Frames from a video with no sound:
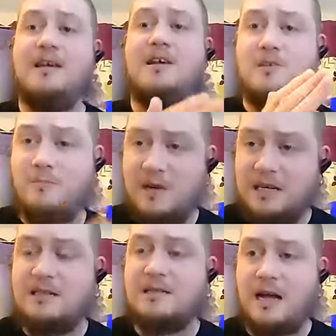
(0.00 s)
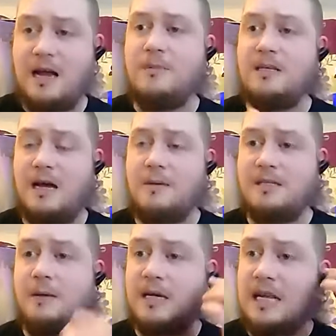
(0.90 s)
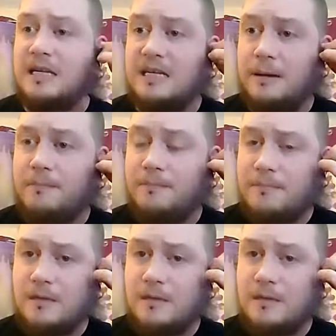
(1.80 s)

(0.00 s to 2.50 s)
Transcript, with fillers: and submitted time and time and time again to Him